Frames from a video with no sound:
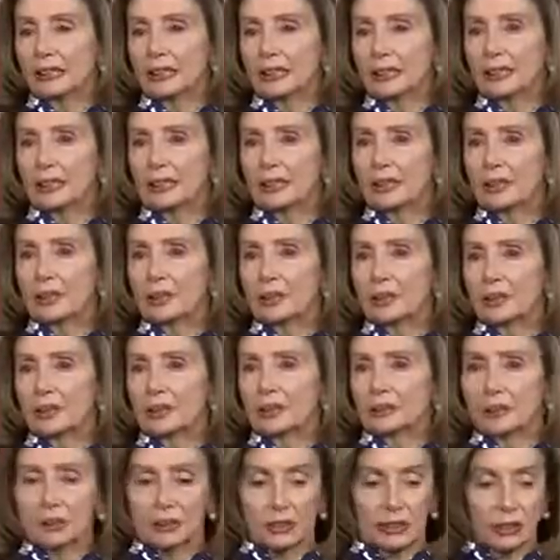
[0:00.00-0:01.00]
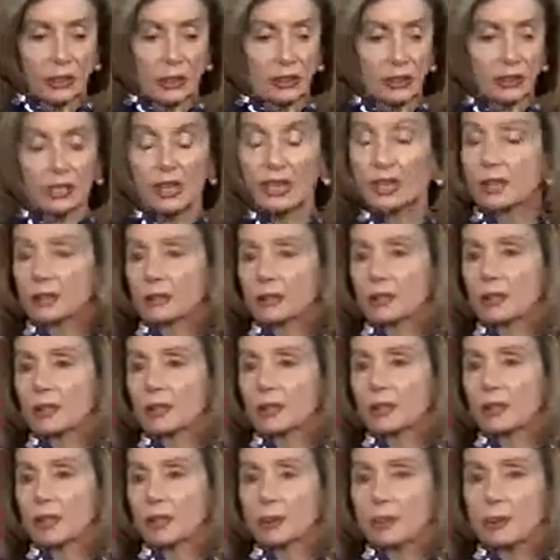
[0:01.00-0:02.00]
the skullduggery
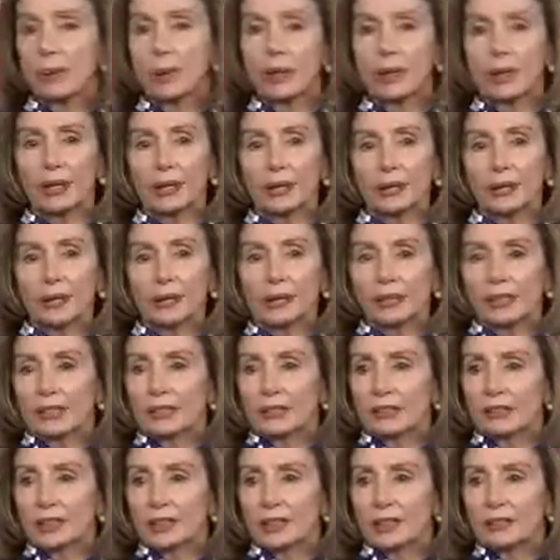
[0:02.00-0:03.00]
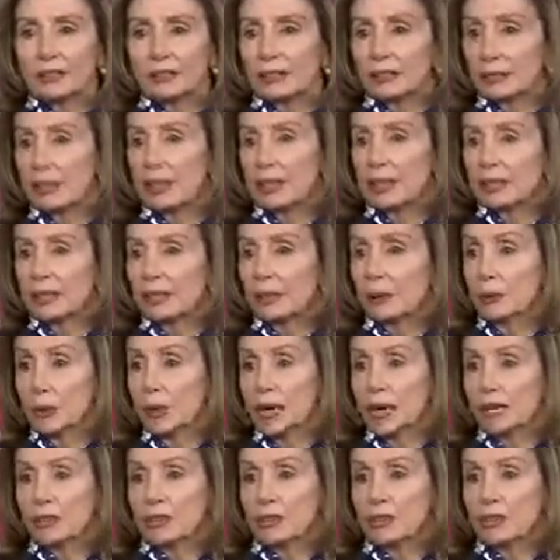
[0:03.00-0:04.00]
on the part of somebody who
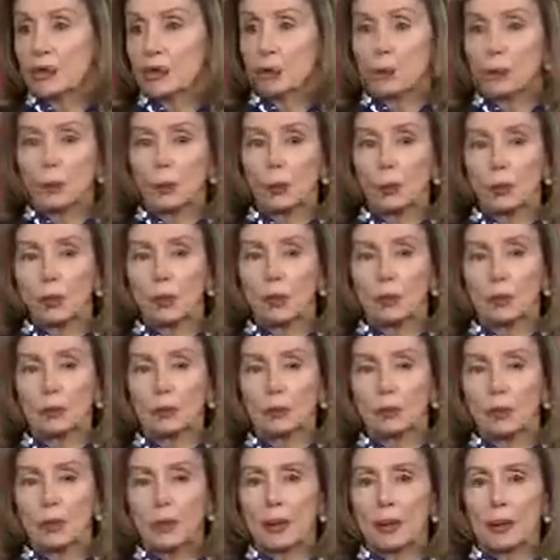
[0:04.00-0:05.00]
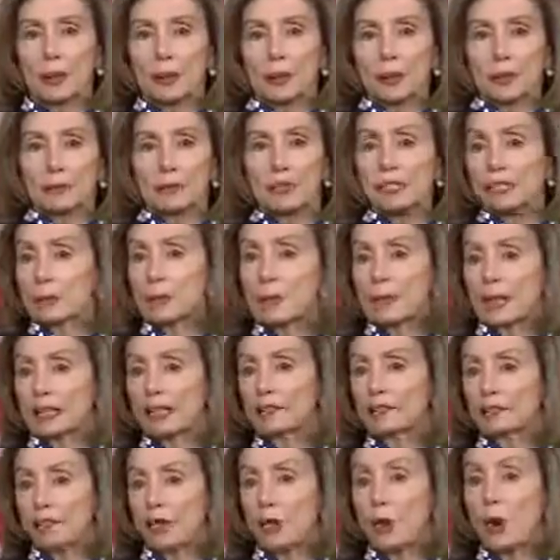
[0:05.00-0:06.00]
has no
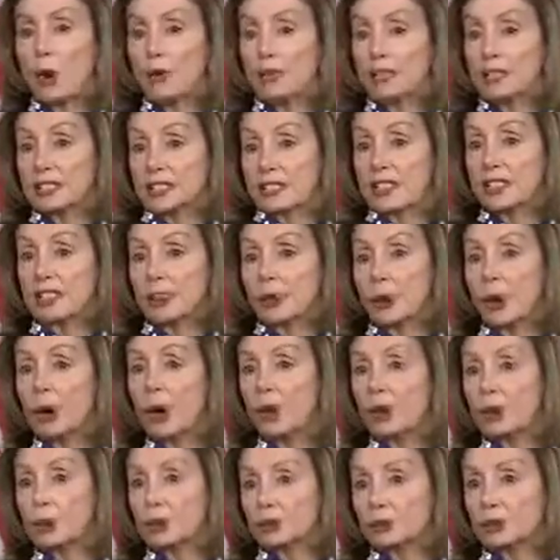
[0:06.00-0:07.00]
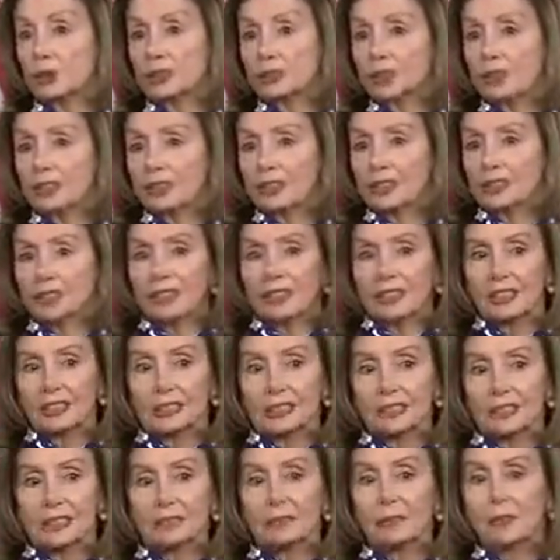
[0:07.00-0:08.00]
respect for the office he holds,
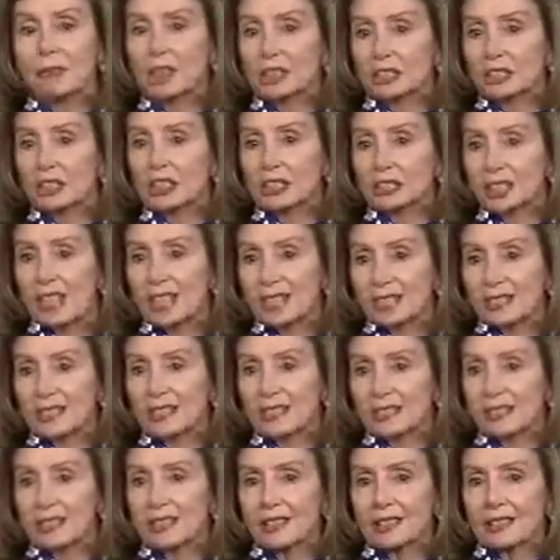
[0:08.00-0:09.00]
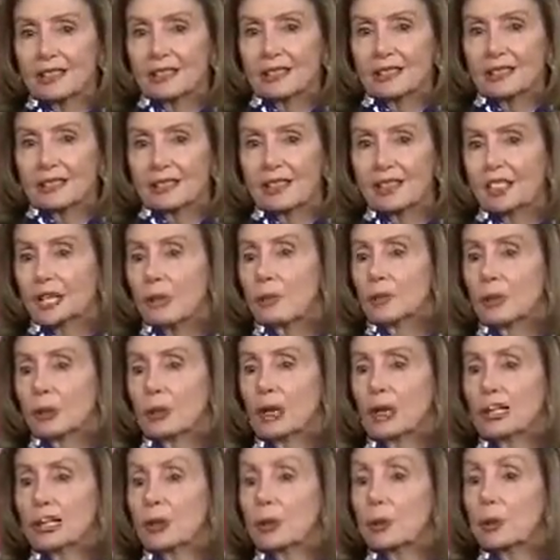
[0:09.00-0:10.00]
much less the
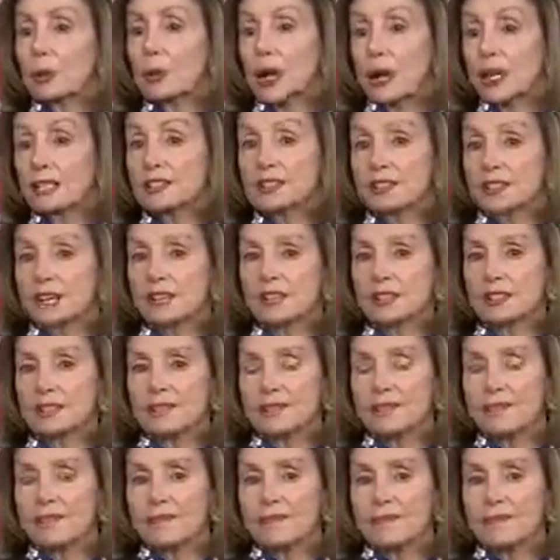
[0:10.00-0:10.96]
democratic process.